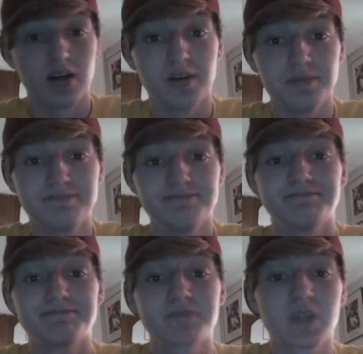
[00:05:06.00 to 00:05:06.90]

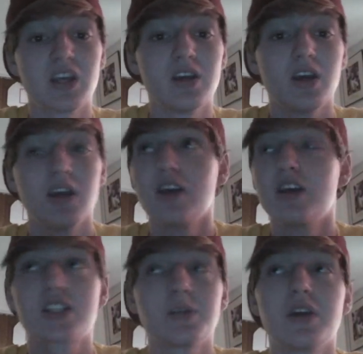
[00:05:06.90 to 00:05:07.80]

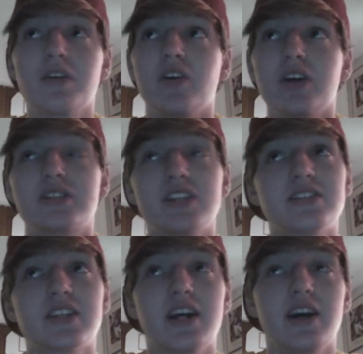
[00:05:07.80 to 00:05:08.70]
It's gonna be a fun
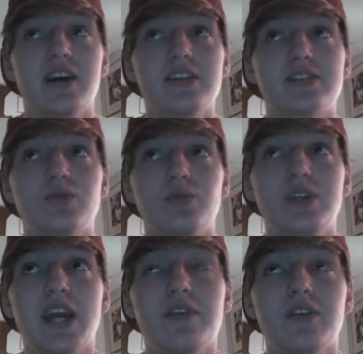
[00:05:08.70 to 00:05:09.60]
season, guys.
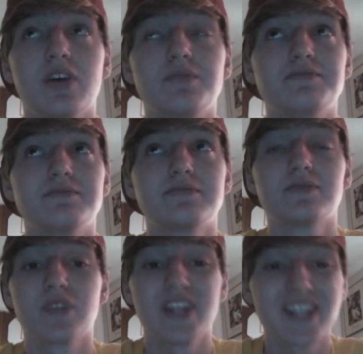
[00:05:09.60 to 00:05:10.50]
We have an
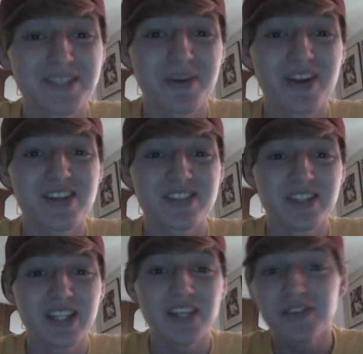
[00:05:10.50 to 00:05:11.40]
inexperienced
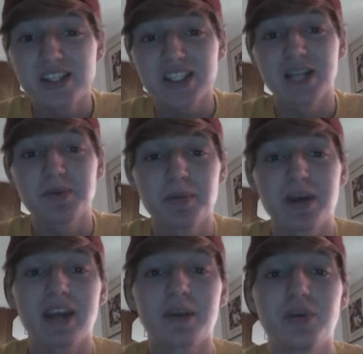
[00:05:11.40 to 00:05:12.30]
defense coming
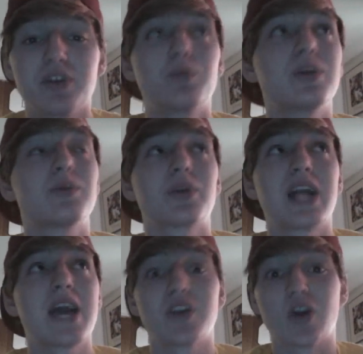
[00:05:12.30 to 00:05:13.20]
back, but we're
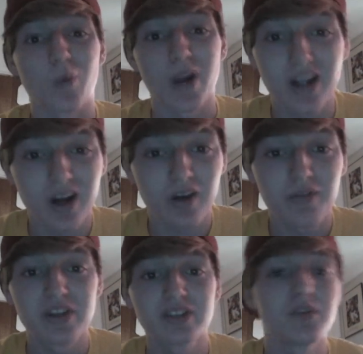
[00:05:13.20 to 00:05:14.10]
gonna have a great
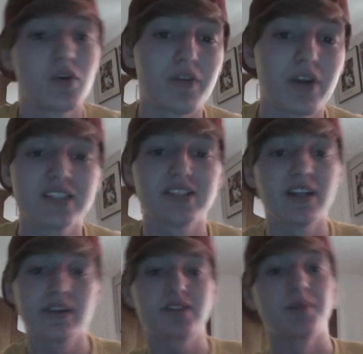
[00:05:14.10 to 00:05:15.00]
offense. I know everybody said
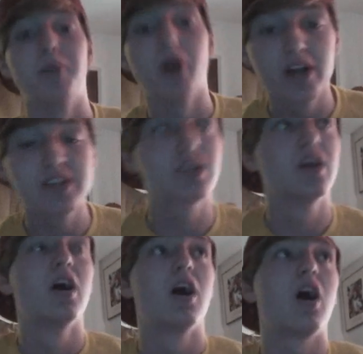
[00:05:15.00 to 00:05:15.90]
this a bunch.
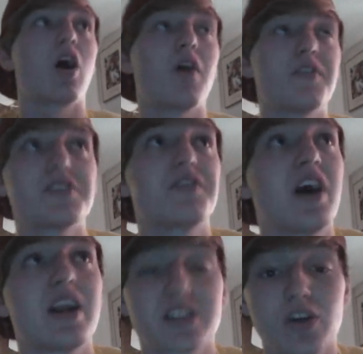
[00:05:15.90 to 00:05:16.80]
Our offensive
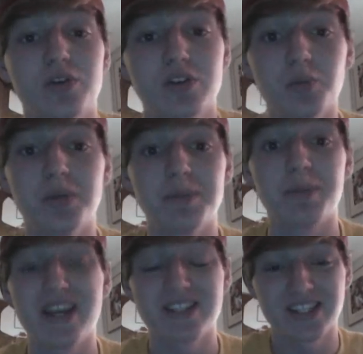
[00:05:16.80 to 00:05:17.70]
line is going to be
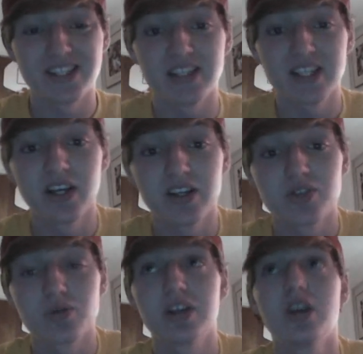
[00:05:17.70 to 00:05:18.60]
best in the
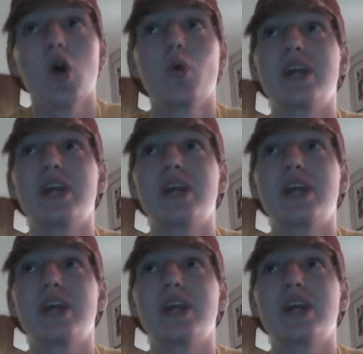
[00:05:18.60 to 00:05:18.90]
country.